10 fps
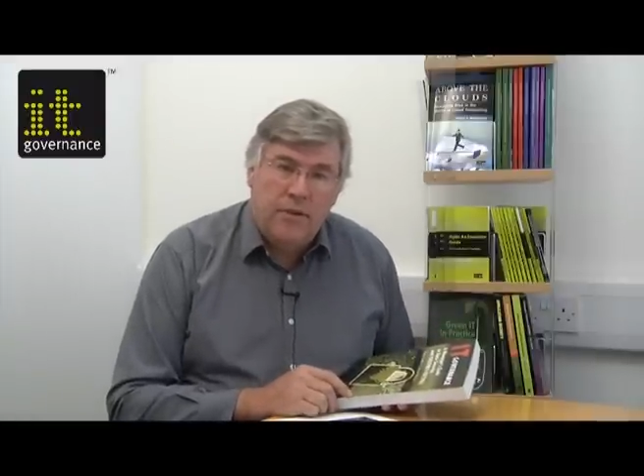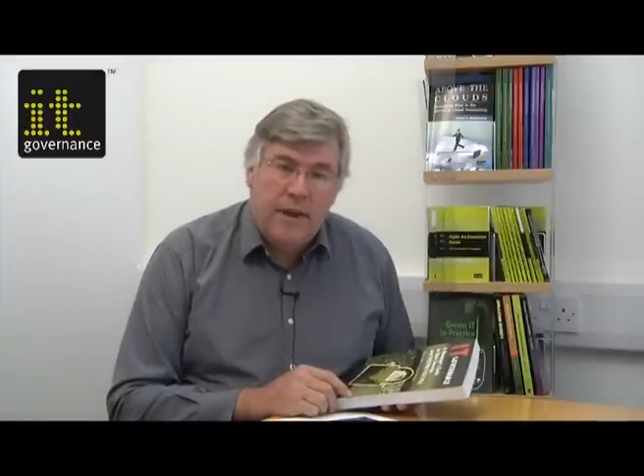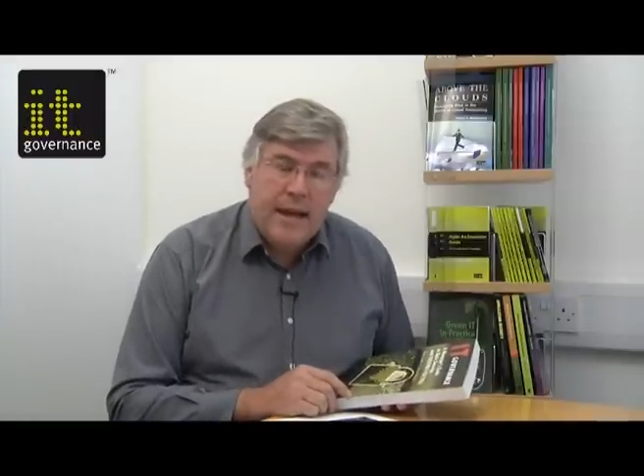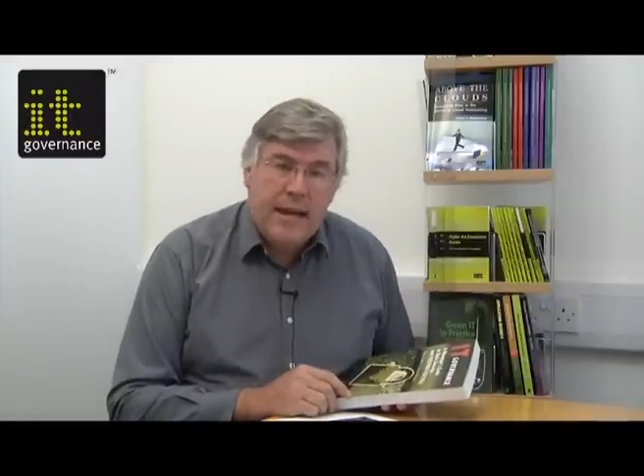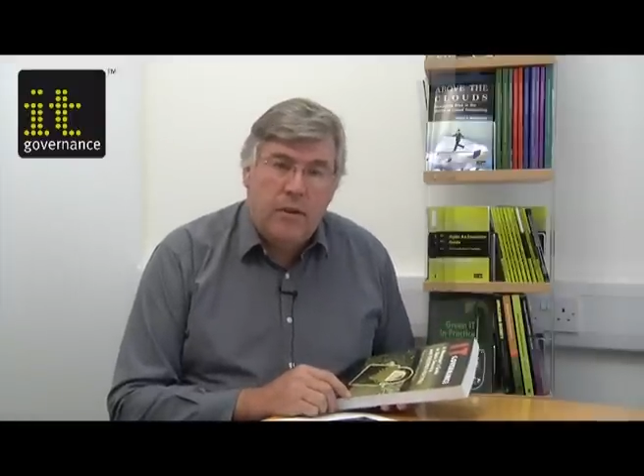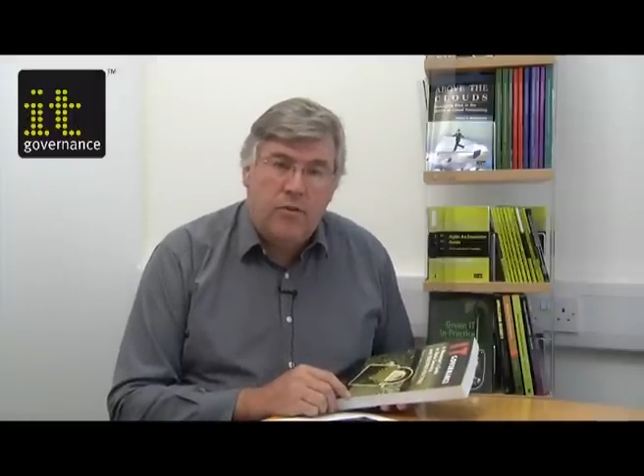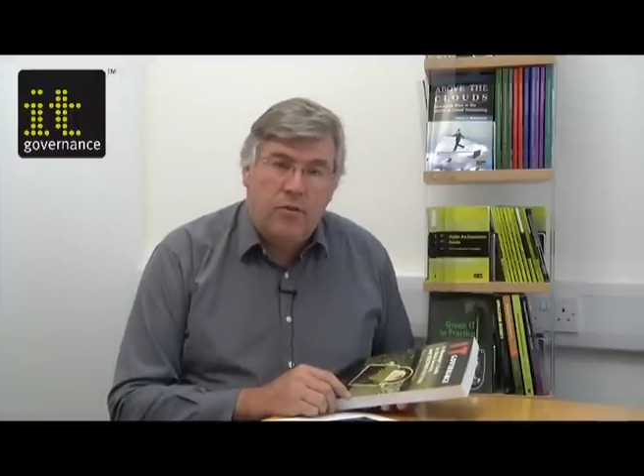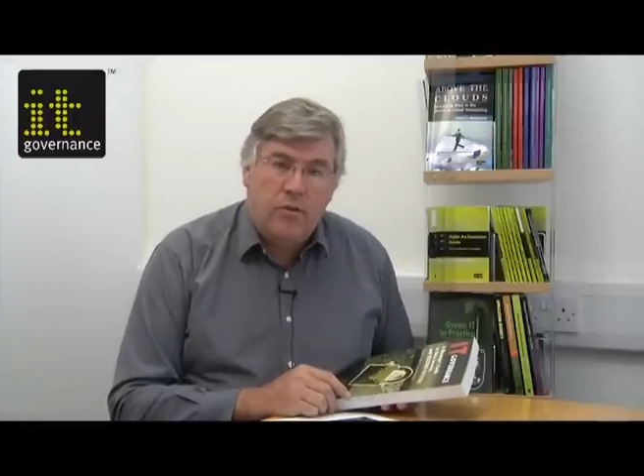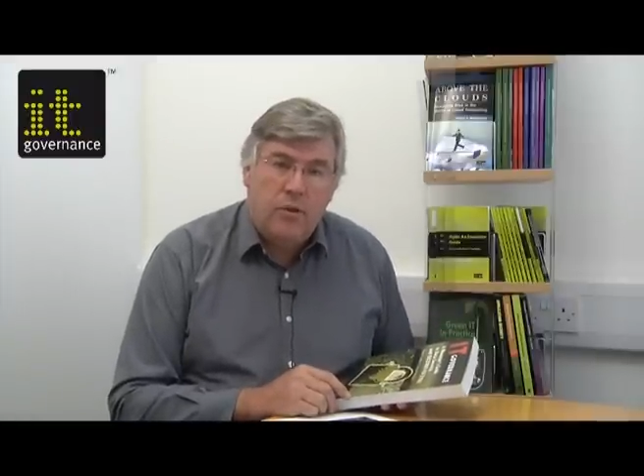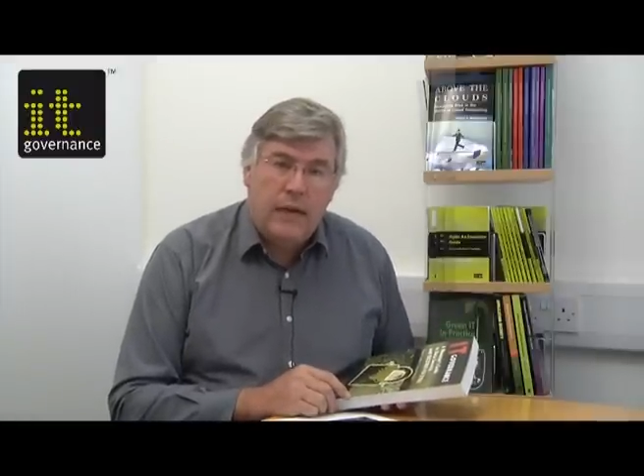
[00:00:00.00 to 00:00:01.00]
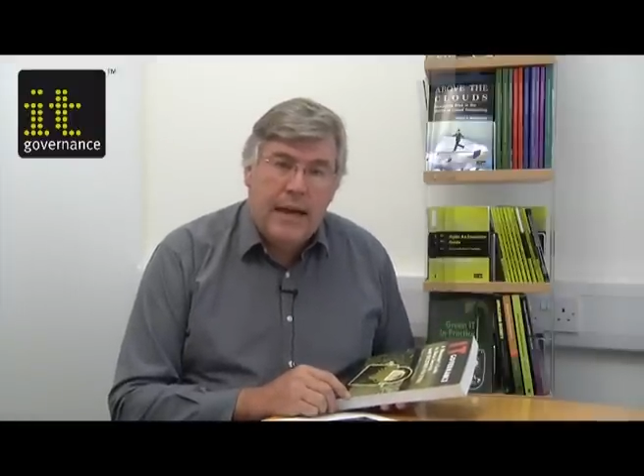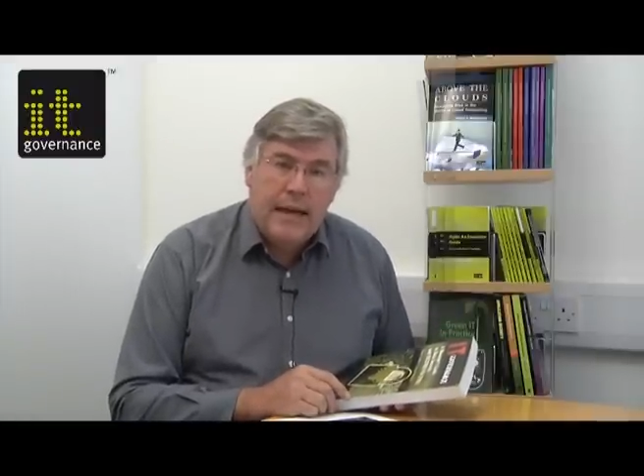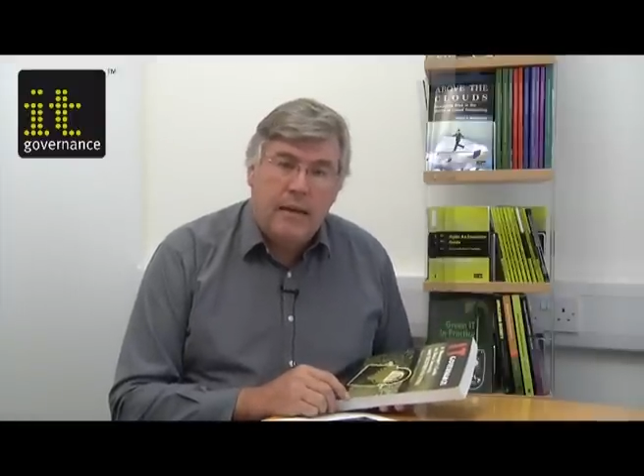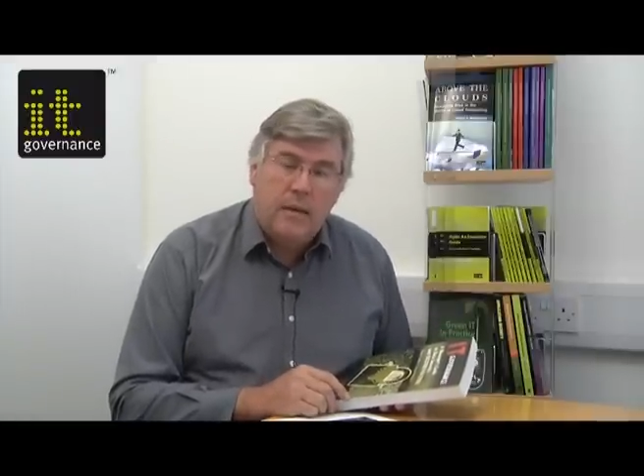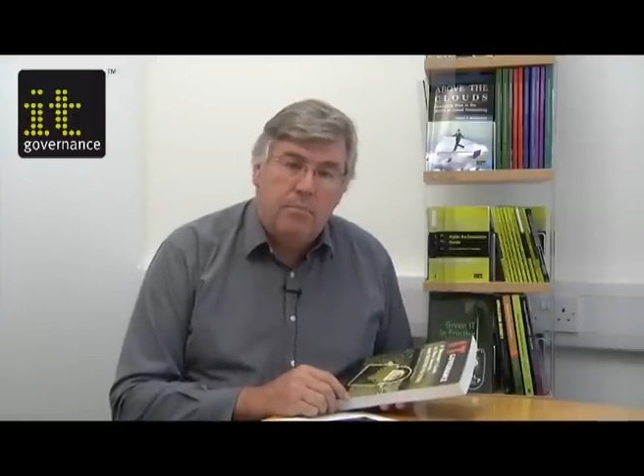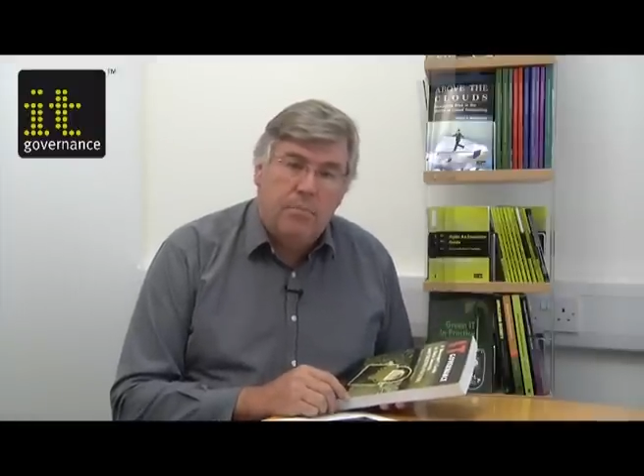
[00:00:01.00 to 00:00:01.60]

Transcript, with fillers: today to gain